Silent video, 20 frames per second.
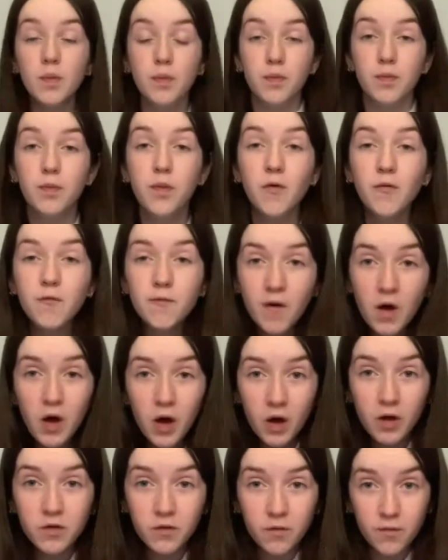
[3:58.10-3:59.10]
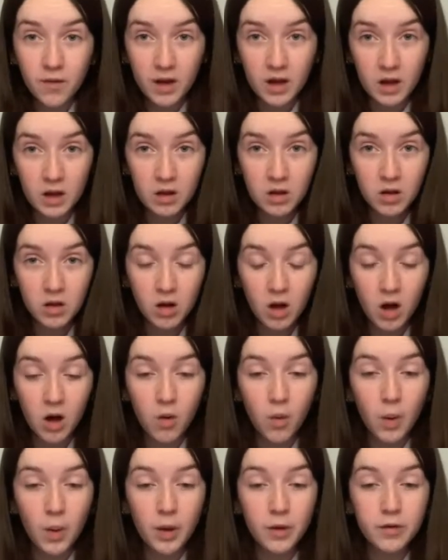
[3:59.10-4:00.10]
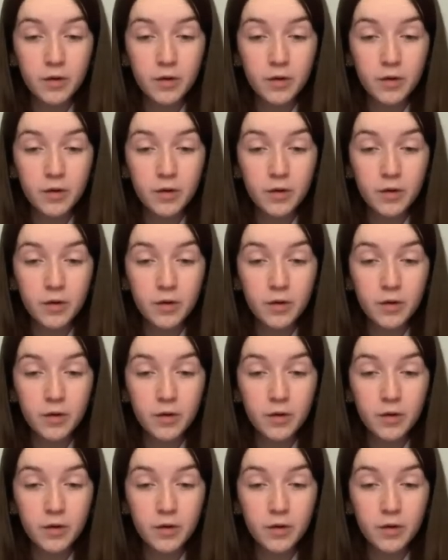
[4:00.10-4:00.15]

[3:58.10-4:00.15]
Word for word: the third thing I want to